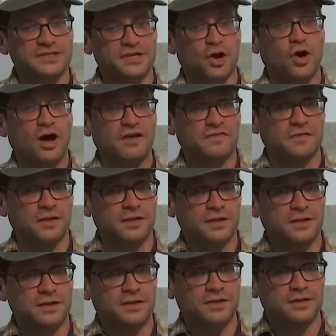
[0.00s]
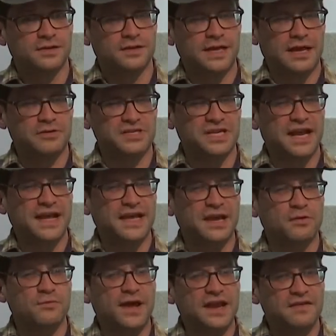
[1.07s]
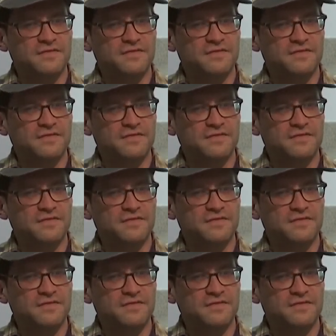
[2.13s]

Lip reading: is awful. How should I get ready